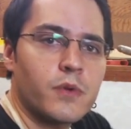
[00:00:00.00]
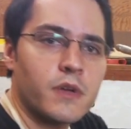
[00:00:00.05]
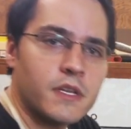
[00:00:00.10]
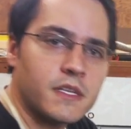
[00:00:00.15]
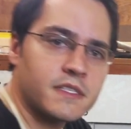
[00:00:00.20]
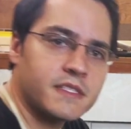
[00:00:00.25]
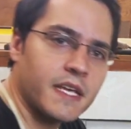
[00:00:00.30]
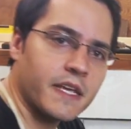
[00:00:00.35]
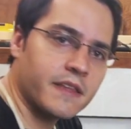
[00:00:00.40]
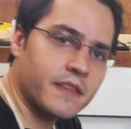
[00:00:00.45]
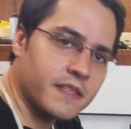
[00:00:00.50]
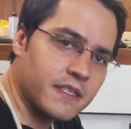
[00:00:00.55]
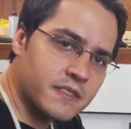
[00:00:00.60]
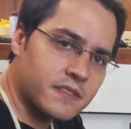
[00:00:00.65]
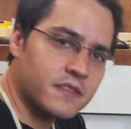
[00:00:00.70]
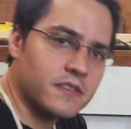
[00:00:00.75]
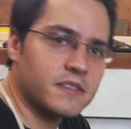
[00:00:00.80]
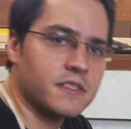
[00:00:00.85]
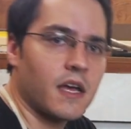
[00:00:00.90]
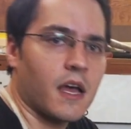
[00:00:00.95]
we're gonna take
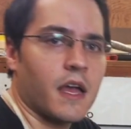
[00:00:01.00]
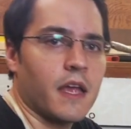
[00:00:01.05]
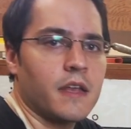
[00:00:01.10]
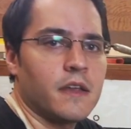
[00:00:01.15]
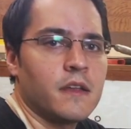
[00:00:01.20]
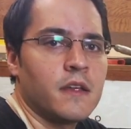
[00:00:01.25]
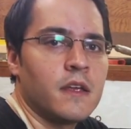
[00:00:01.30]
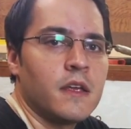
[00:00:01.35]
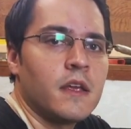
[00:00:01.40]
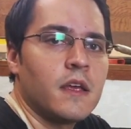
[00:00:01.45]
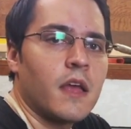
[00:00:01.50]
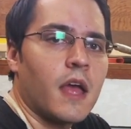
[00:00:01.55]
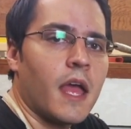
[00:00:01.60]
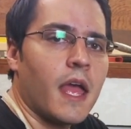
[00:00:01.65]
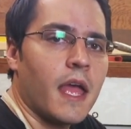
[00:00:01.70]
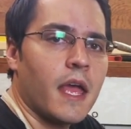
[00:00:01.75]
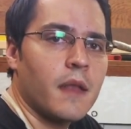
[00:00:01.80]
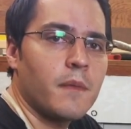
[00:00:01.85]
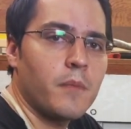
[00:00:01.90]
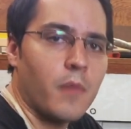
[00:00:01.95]
this design
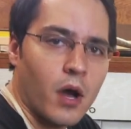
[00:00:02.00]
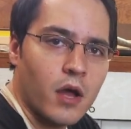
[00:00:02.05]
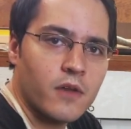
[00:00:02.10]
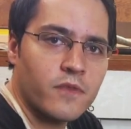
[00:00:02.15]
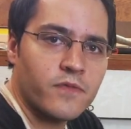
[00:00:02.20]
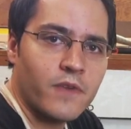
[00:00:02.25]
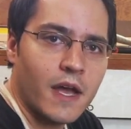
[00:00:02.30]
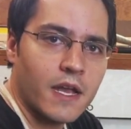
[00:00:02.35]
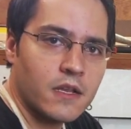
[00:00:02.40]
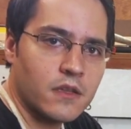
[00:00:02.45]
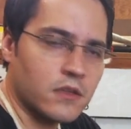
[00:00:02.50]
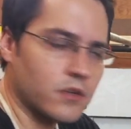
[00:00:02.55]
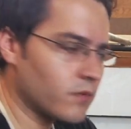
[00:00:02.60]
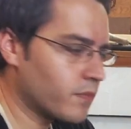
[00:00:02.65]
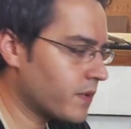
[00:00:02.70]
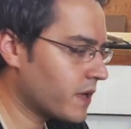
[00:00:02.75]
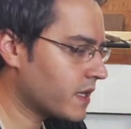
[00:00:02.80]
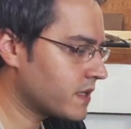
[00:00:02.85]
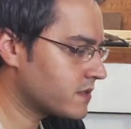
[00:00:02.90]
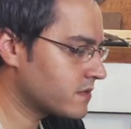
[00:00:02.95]
and modified a little
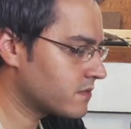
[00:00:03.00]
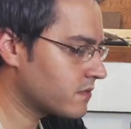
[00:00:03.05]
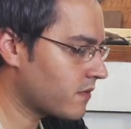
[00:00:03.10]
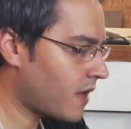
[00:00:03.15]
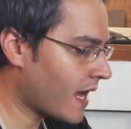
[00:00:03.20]
bit.